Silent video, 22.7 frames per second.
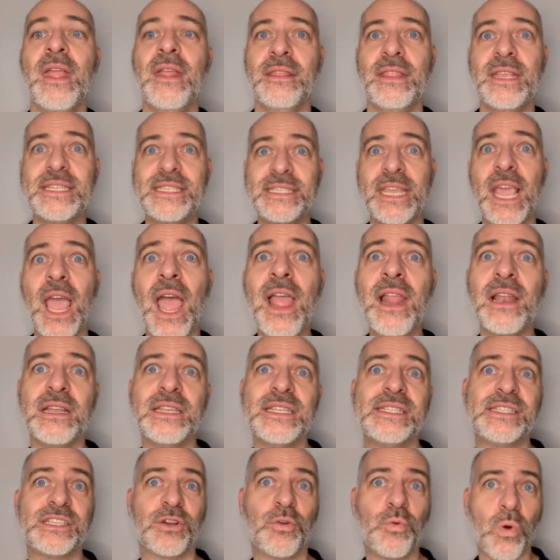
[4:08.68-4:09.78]
This
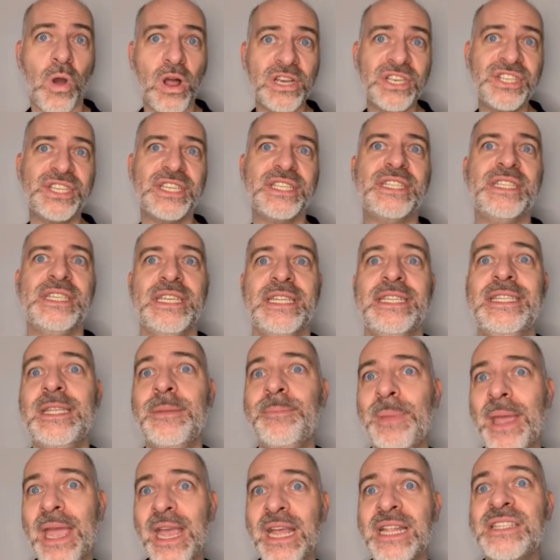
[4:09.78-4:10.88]
catalyst quantity
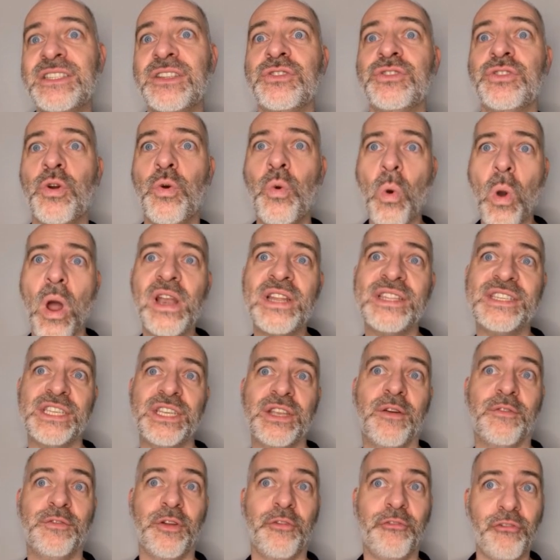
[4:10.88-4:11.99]
depends on the quality
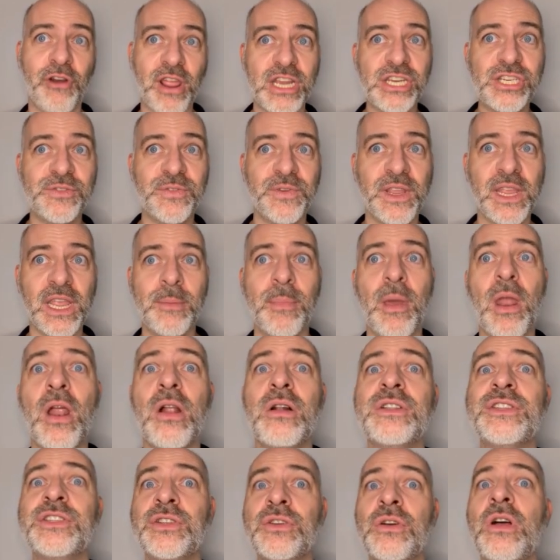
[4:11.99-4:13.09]
of the fresh feed, but
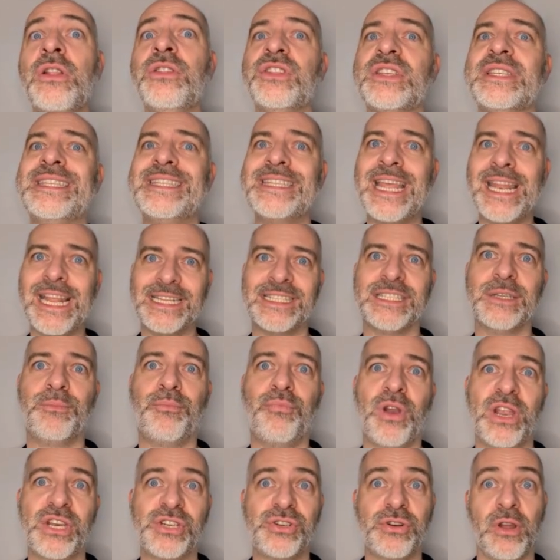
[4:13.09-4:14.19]
also on the selected
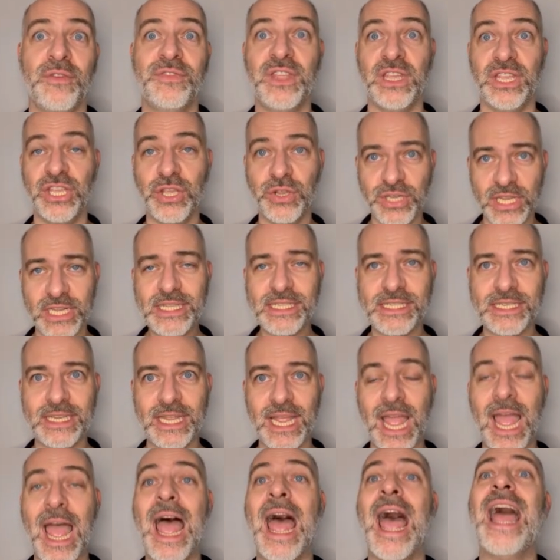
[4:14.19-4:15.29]
pressure of the unit
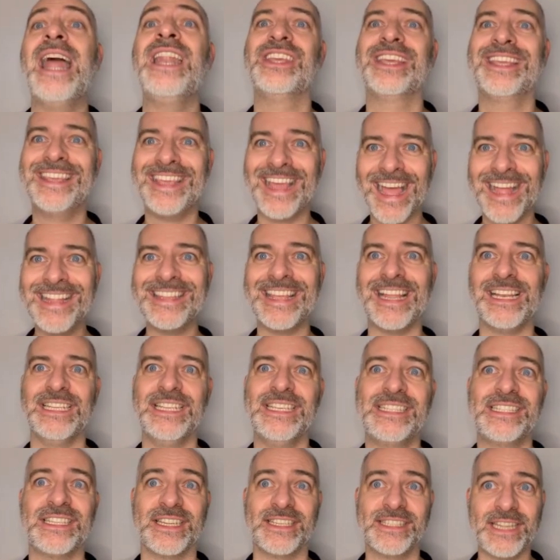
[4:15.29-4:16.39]
and the
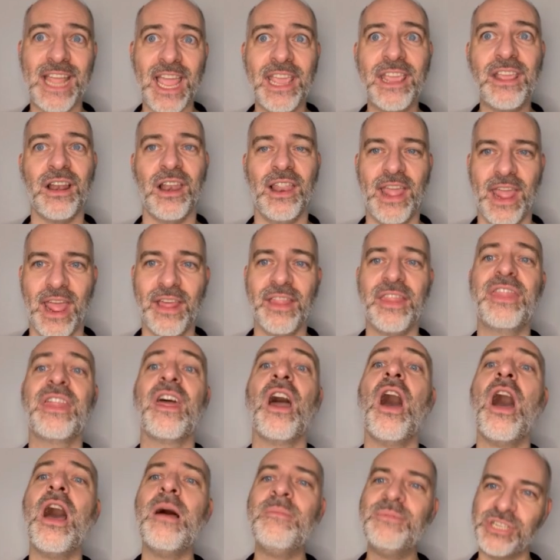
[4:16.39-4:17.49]
catalyst cycle length
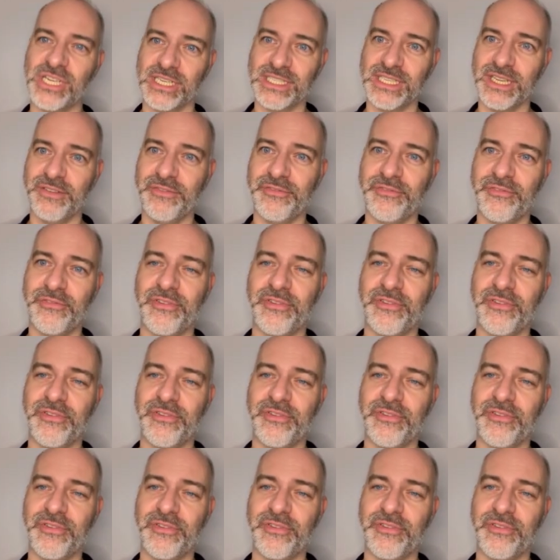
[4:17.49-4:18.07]
objective.